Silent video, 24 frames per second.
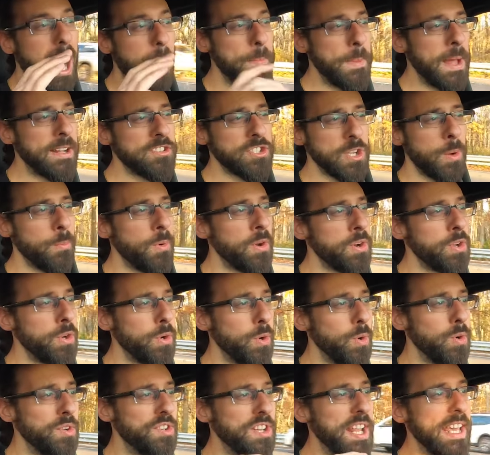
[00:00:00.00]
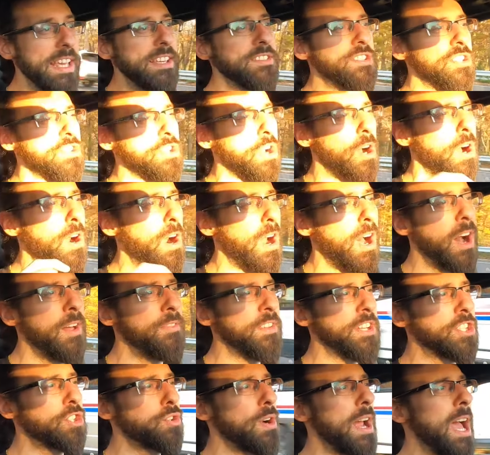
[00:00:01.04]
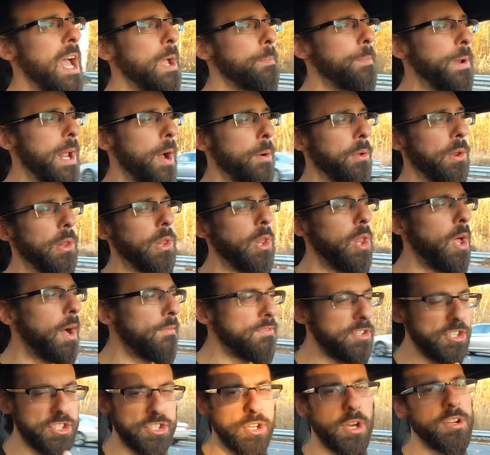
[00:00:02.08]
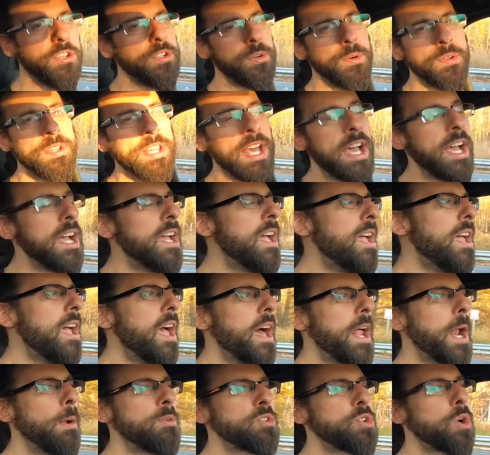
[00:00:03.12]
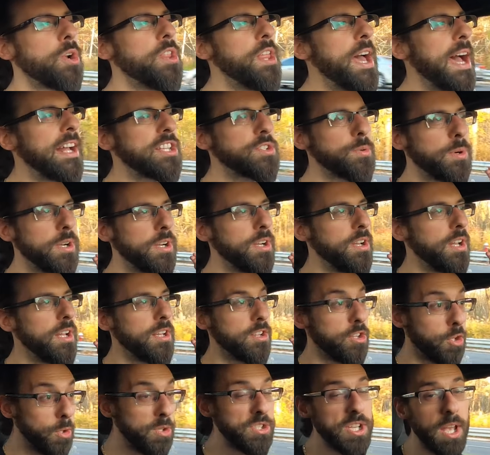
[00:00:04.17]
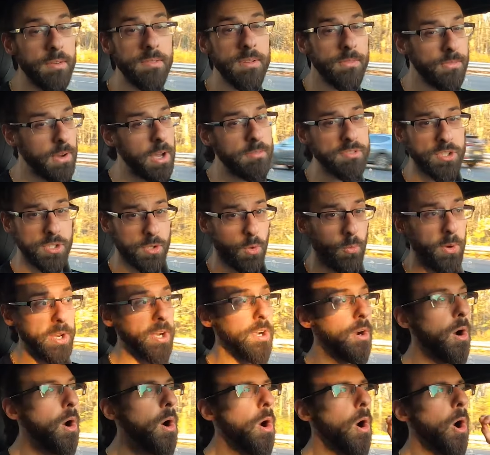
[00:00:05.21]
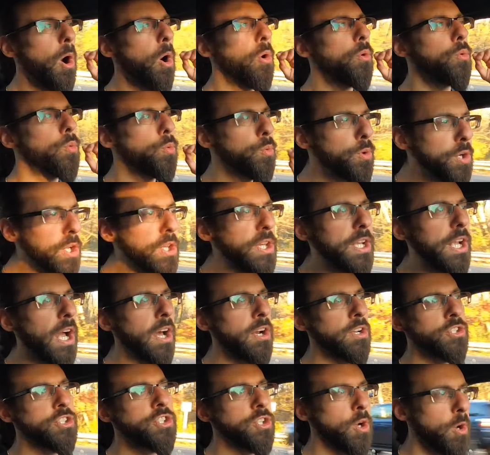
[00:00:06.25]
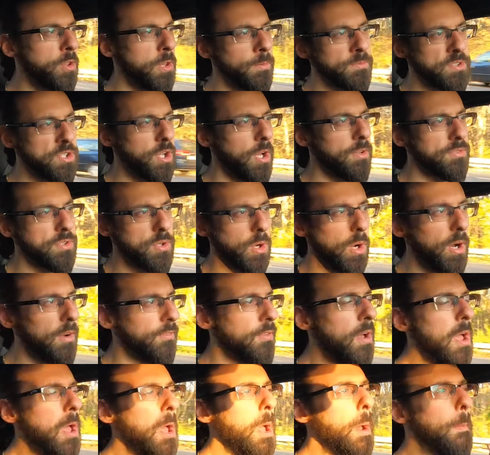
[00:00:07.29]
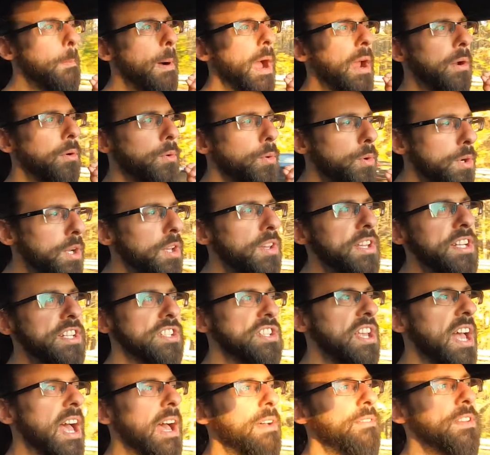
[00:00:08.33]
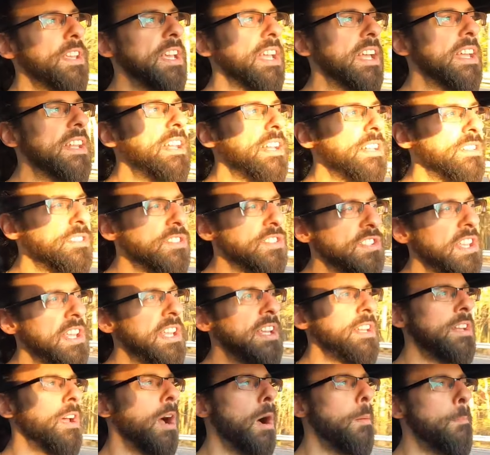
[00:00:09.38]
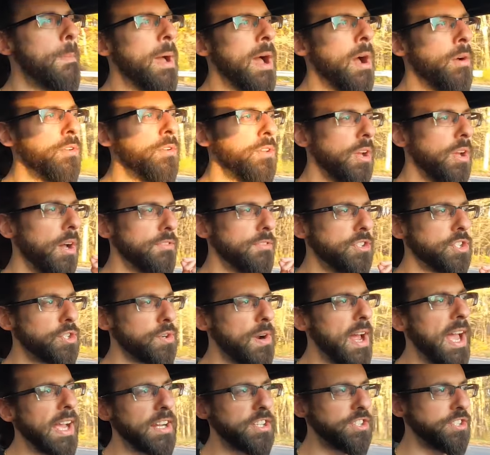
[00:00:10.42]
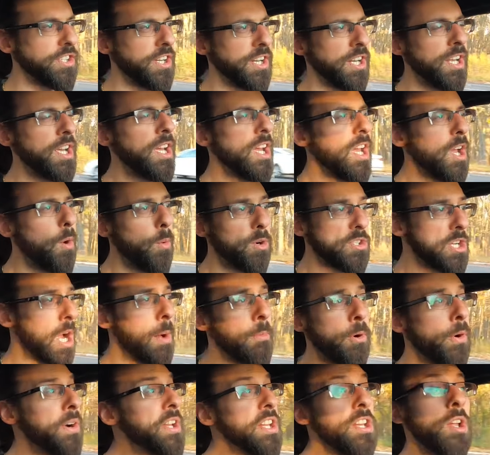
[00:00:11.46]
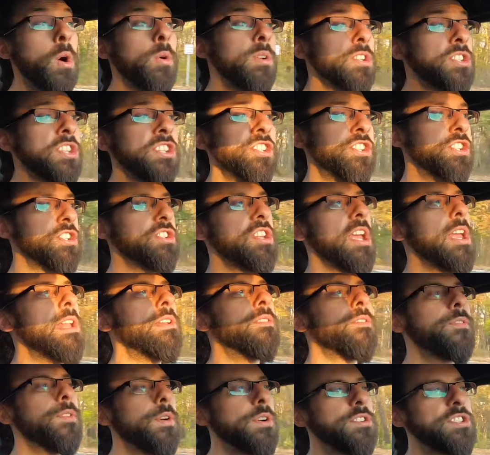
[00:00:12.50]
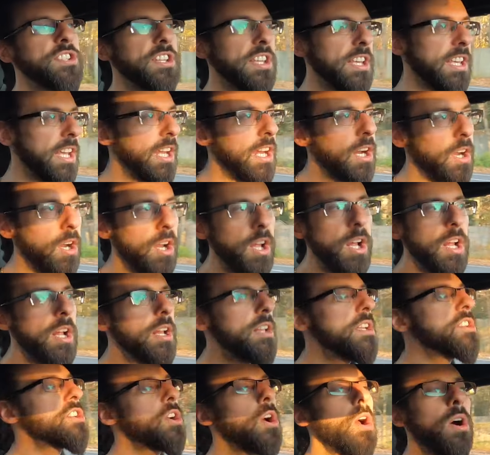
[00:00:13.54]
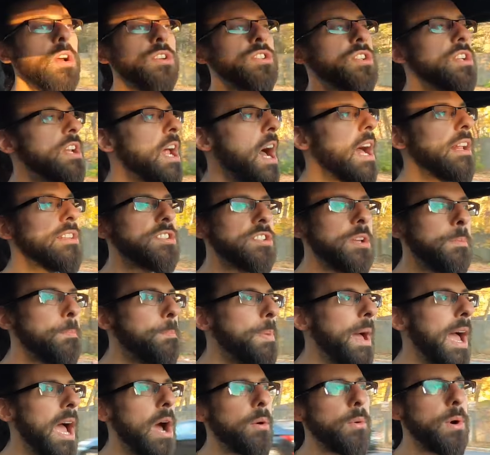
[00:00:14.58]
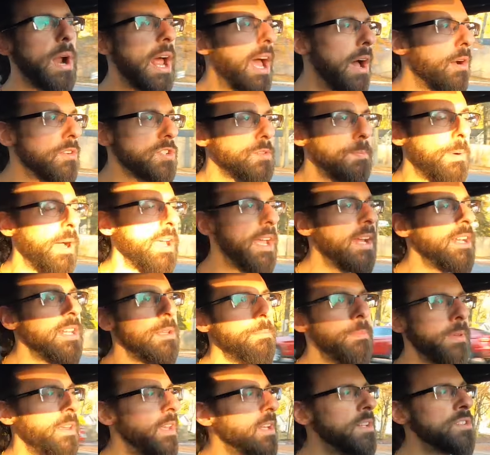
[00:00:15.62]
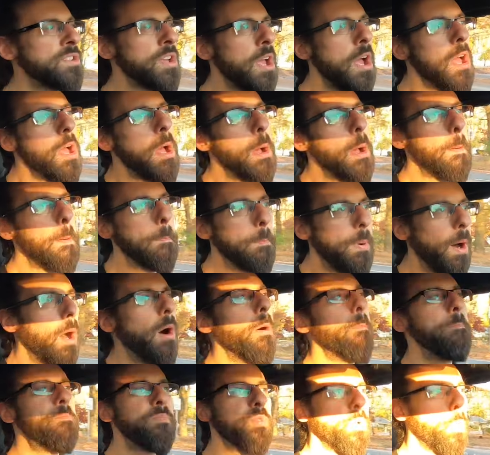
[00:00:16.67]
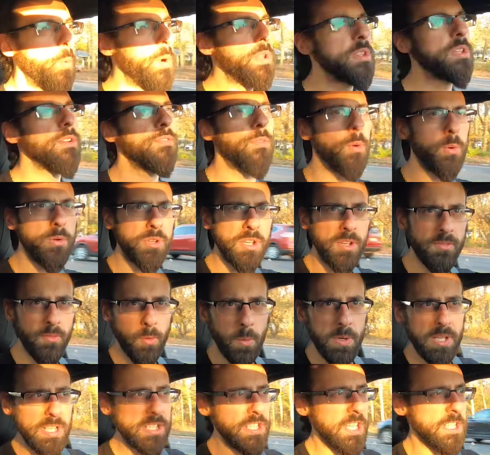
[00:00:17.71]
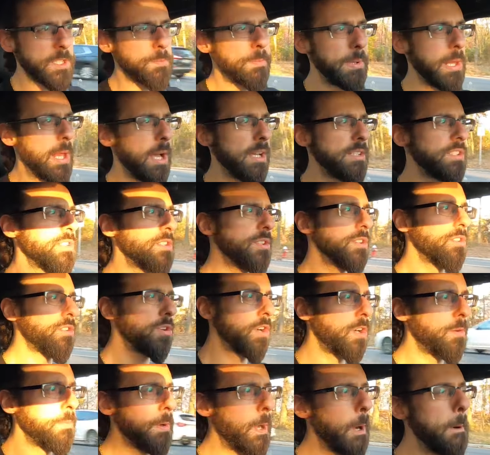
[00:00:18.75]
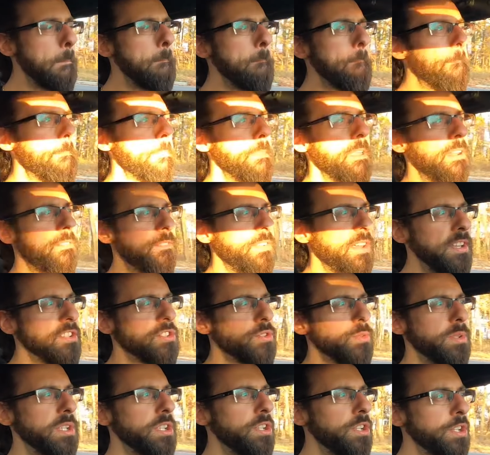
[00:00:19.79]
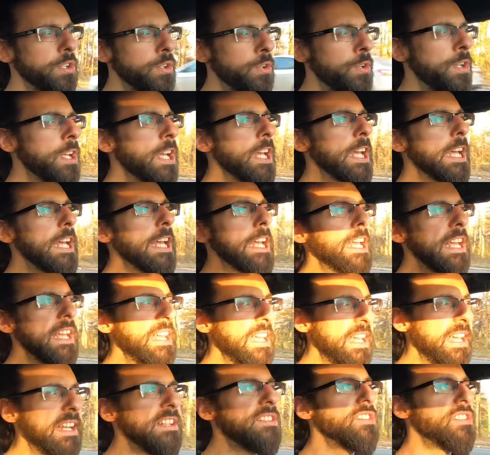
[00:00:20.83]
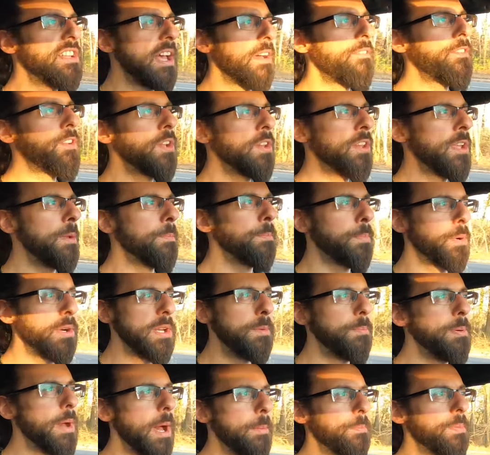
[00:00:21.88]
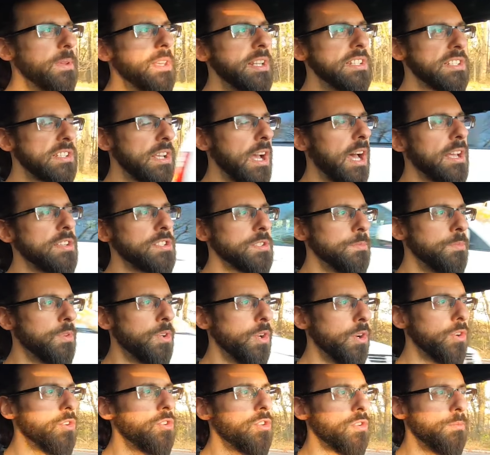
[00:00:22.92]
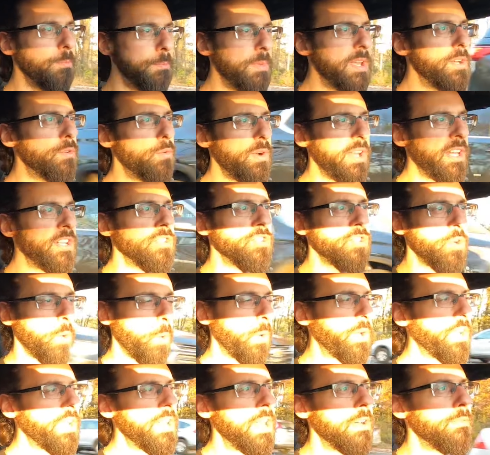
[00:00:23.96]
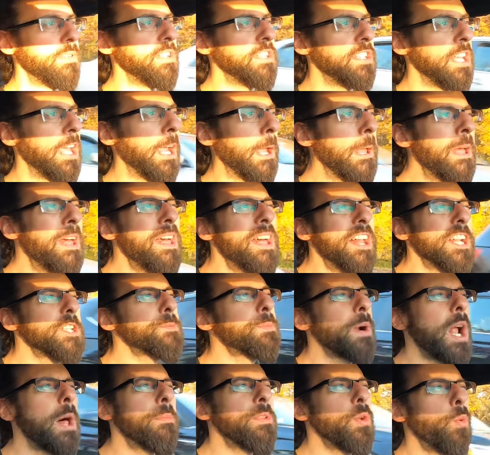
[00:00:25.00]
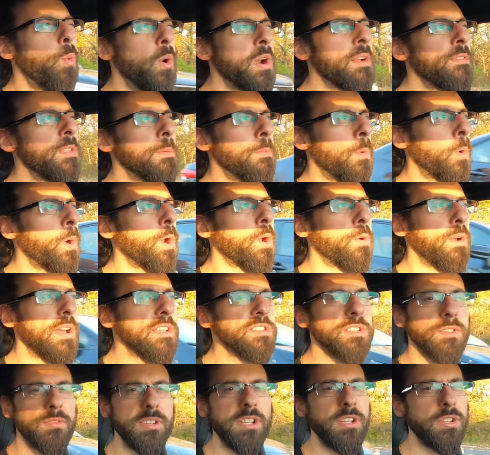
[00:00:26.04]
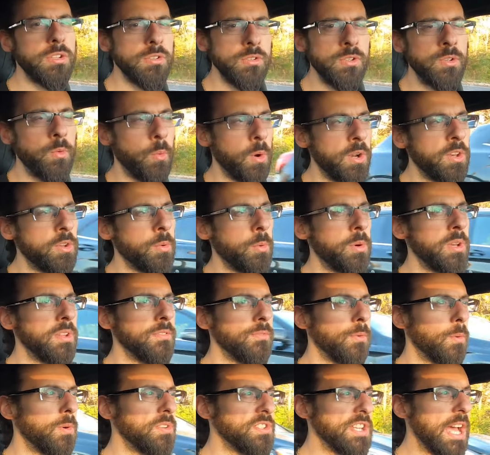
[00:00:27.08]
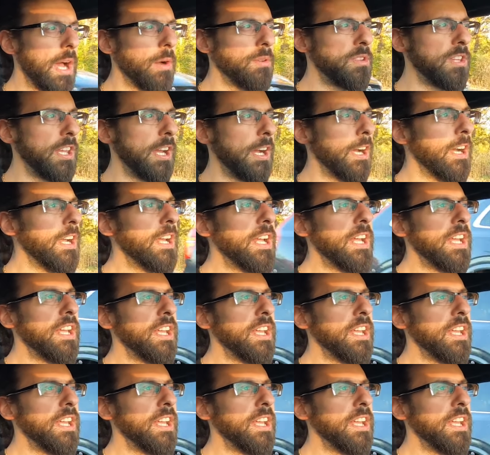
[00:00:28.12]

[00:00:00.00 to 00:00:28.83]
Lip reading: I'm not someone who takes this car on the track, but I would love to start doing that. And I'm sure that's where 275s in the rear are really going to show themselves off, by really just having an insane amount of traction, which I'm already noticing just in first gear. This car is not some powerhouse by any means, but with the 1446 Plus turbo and phase 3 tune, it's definitely pretty peppy. It's got some good mid-range torque and everything. It's probably one of the more aggressively tuned 124s out there.